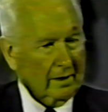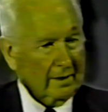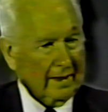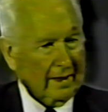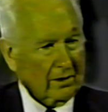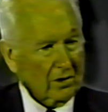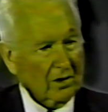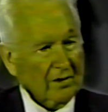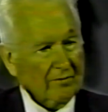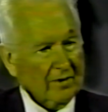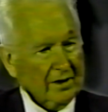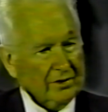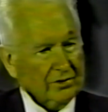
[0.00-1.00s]
that early
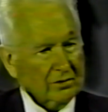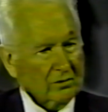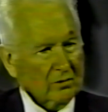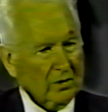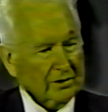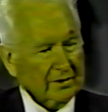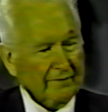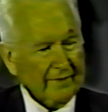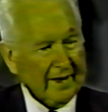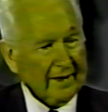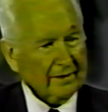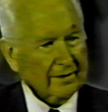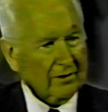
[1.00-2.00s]
religion was in
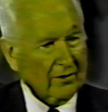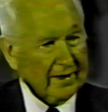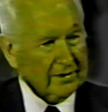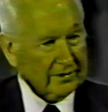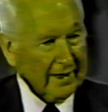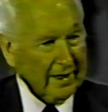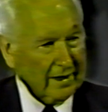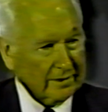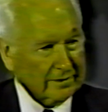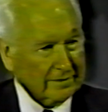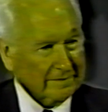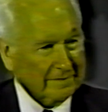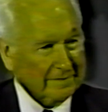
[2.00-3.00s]
fact a great science.